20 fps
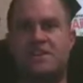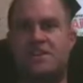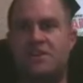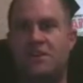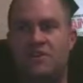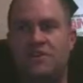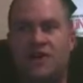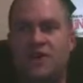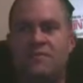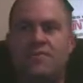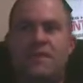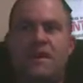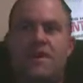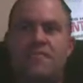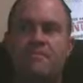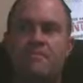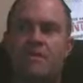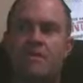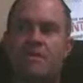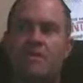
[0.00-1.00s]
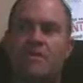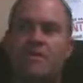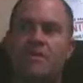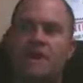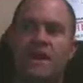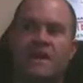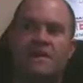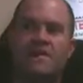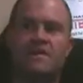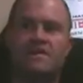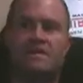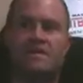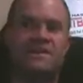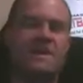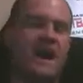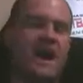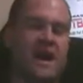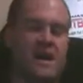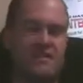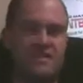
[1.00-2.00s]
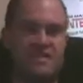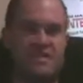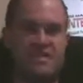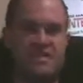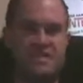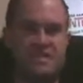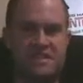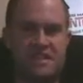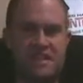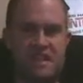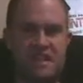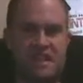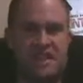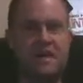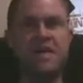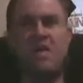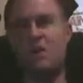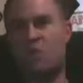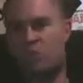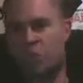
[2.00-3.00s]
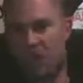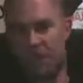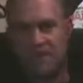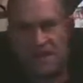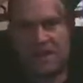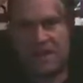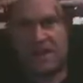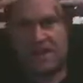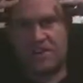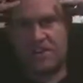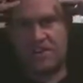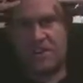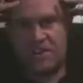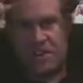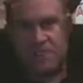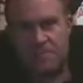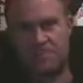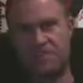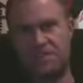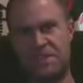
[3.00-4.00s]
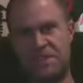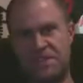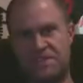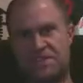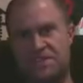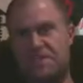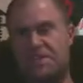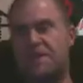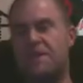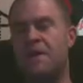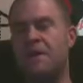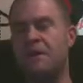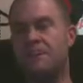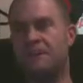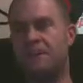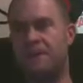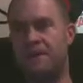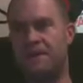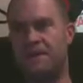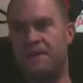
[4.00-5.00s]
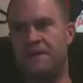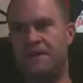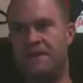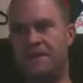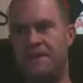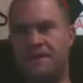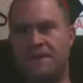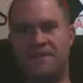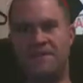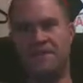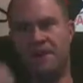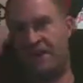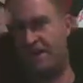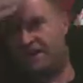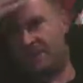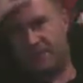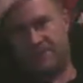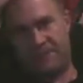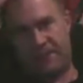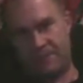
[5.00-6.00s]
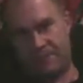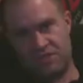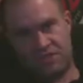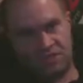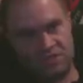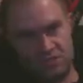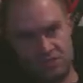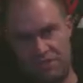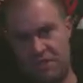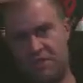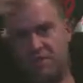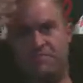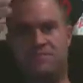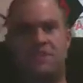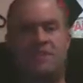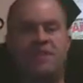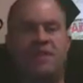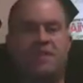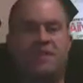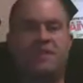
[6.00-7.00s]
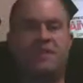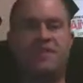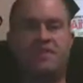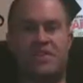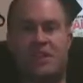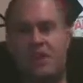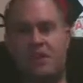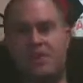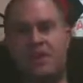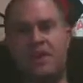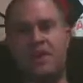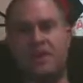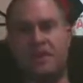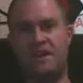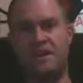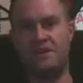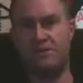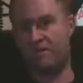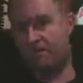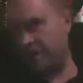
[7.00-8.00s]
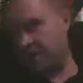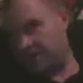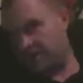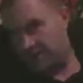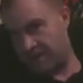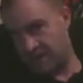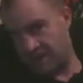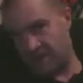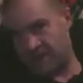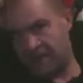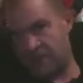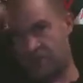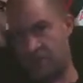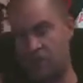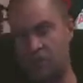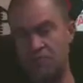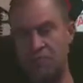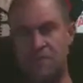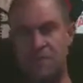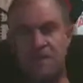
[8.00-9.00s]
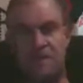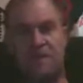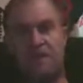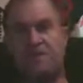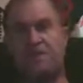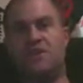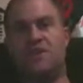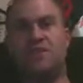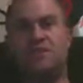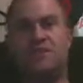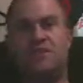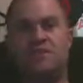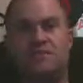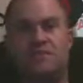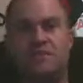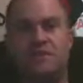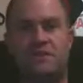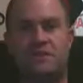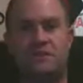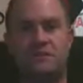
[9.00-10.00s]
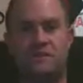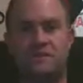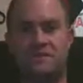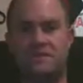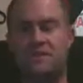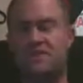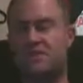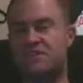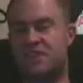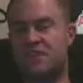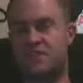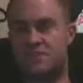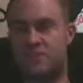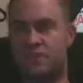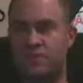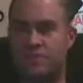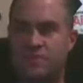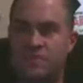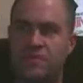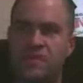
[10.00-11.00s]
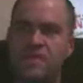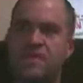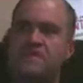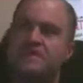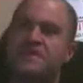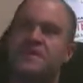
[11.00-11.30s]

If I'm more likely to dive into the snake when I've got good head protection than if I'm just, don't have anything on my head and I'm afraid of getting domed and, end up, seeing stars for a few minutes.